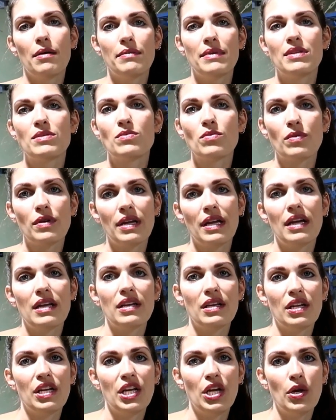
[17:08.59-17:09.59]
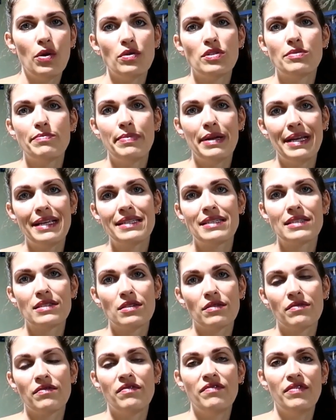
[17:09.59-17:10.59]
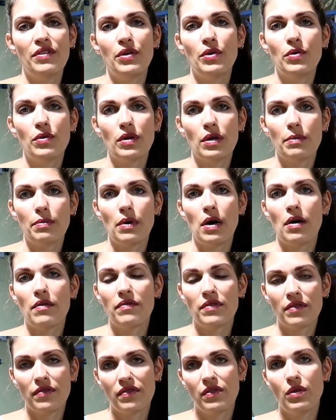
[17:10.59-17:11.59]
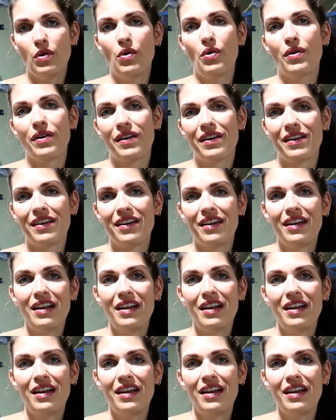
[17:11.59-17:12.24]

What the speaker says: This will get huge pieces of food up off the floor.